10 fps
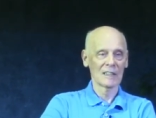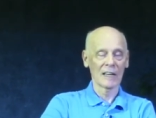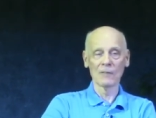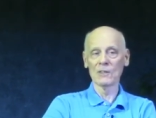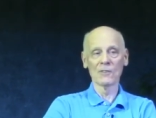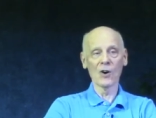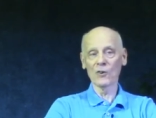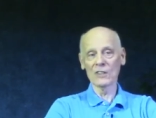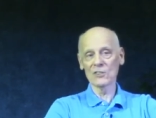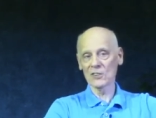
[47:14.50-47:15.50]
And we've
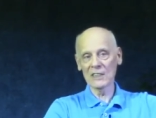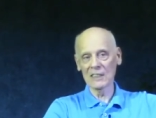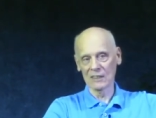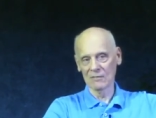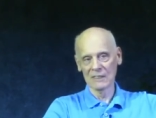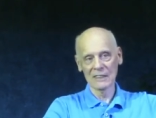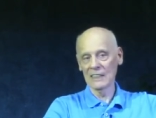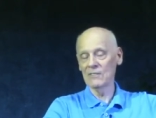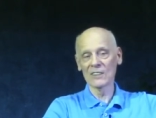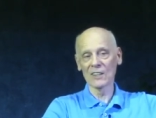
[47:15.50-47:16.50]
already seen,
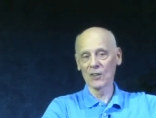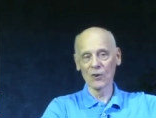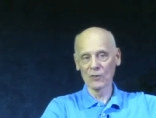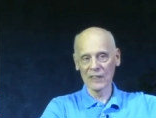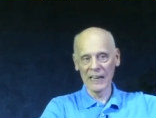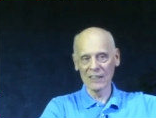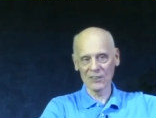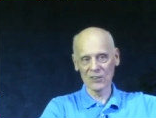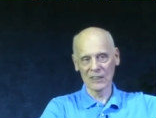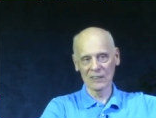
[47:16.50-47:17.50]
even in our own
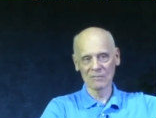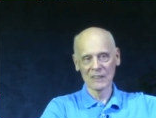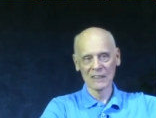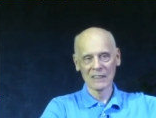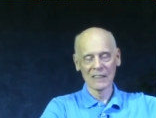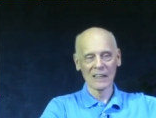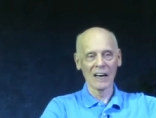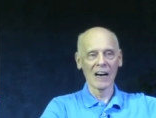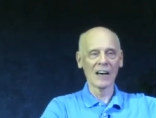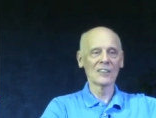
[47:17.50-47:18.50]
galaxy,
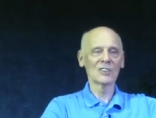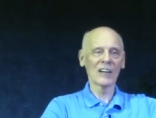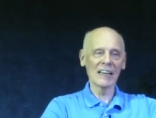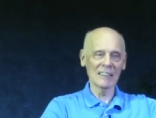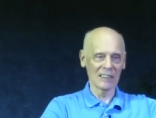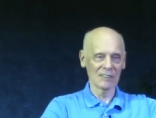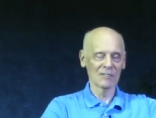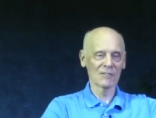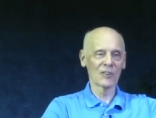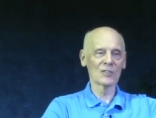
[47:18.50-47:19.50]
uh, tiny
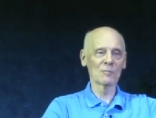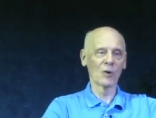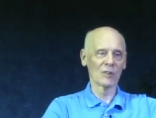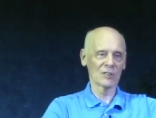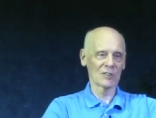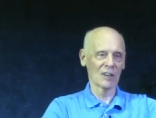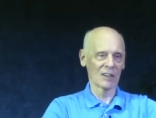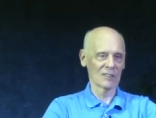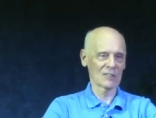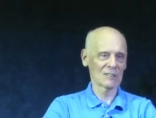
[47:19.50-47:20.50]
firstborn
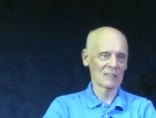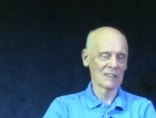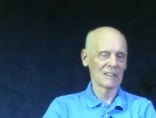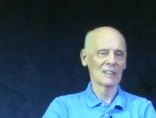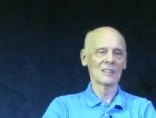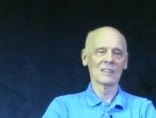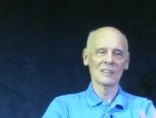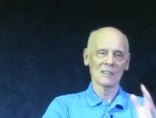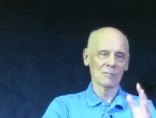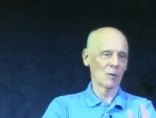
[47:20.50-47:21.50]
stars.
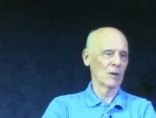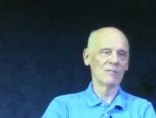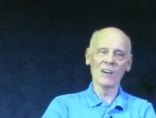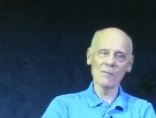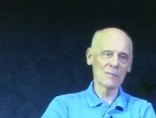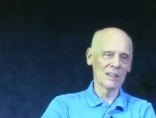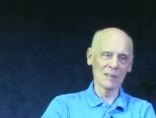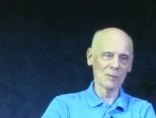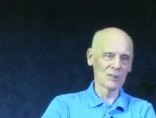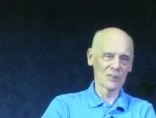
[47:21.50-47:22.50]
But we've not been
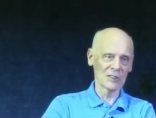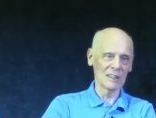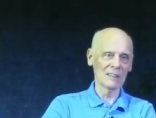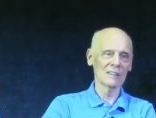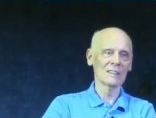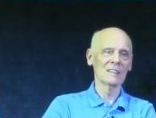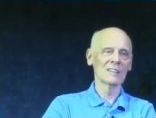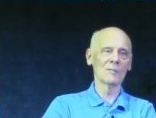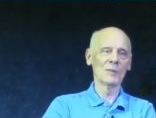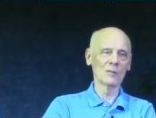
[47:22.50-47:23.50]
able to see
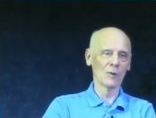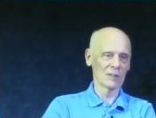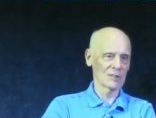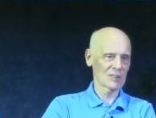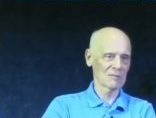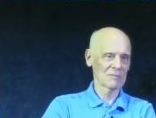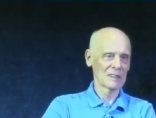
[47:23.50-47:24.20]
the big ones.